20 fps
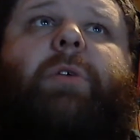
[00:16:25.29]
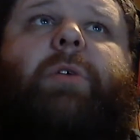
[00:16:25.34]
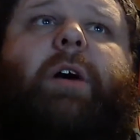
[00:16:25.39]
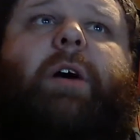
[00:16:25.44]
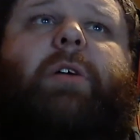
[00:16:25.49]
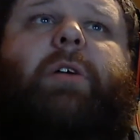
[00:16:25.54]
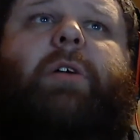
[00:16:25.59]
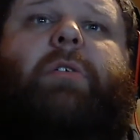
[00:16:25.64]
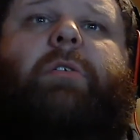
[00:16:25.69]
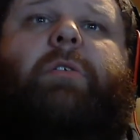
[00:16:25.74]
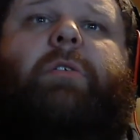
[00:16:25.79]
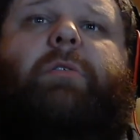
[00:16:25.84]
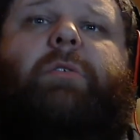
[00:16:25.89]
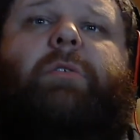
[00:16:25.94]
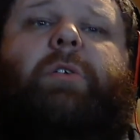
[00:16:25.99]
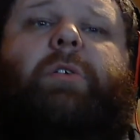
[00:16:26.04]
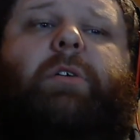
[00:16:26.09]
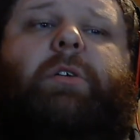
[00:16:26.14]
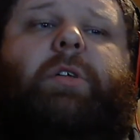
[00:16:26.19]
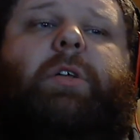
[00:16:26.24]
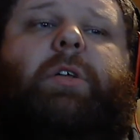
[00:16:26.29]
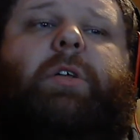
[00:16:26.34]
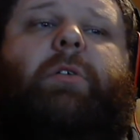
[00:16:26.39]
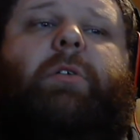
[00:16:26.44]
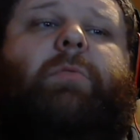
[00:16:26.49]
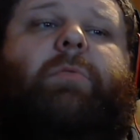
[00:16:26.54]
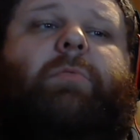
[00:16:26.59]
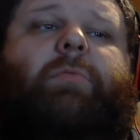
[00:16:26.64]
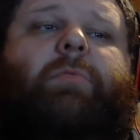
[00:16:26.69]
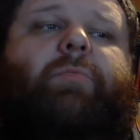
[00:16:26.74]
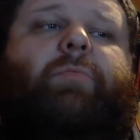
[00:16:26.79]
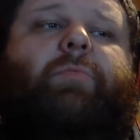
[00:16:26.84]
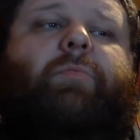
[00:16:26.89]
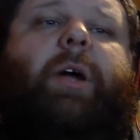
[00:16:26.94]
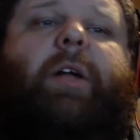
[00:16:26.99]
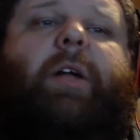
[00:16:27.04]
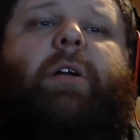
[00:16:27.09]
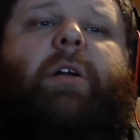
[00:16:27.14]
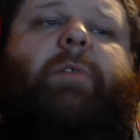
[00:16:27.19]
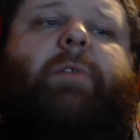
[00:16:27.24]
got all
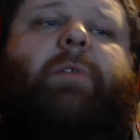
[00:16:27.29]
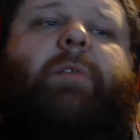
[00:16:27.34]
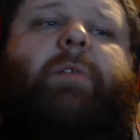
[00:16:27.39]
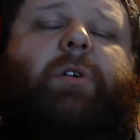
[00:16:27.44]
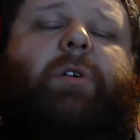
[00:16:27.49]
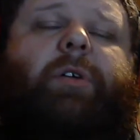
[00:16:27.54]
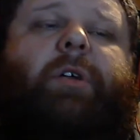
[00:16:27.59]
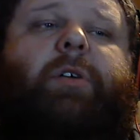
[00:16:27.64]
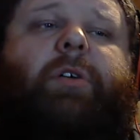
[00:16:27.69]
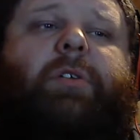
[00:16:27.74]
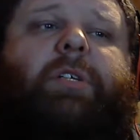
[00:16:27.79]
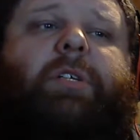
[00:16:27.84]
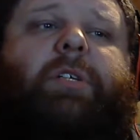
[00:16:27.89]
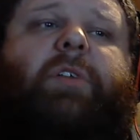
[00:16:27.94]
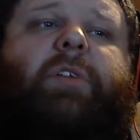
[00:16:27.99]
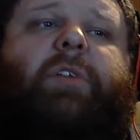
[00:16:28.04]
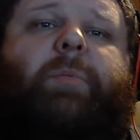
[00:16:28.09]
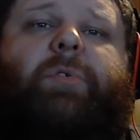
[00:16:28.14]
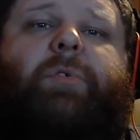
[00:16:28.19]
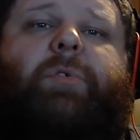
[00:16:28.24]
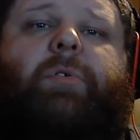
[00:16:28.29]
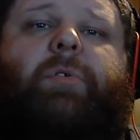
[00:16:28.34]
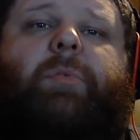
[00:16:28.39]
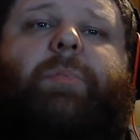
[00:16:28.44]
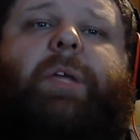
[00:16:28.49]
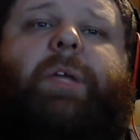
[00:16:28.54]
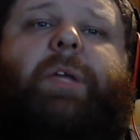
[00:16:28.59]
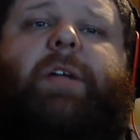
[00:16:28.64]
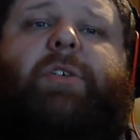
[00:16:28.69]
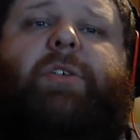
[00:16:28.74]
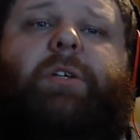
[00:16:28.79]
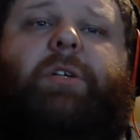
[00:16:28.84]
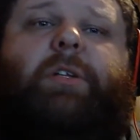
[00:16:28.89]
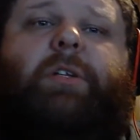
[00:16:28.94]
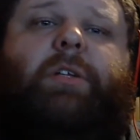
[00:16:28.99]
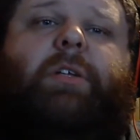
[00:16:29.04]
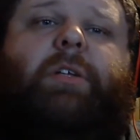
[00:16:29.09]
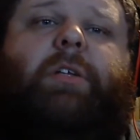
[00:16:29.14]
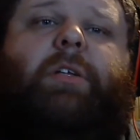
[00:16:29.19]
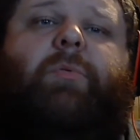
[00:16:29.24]
ran off on your self-absorbed tangent
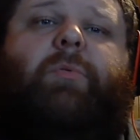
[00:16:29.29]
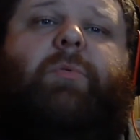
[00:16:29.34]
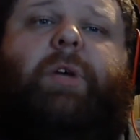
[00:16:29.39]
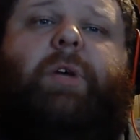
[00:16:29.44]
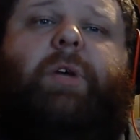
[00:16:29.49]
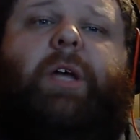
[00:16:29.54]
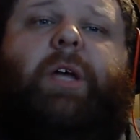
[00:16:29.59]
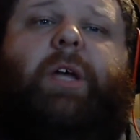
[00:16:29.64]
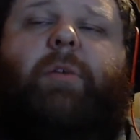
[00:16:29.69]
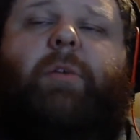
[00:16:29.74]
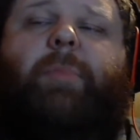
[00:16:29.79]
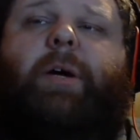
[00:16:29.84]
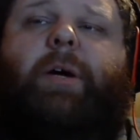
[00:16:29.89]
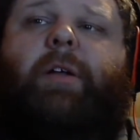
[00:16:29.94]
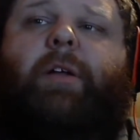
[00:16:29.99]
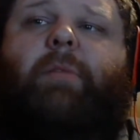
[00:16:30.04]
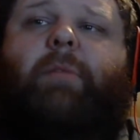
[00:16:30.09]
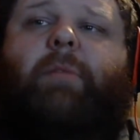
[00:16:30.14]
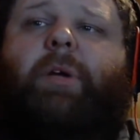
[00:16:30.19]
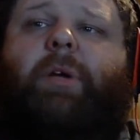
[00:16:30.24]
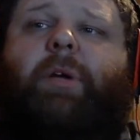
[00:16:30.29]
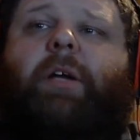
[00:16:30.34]
and didn't care about anybody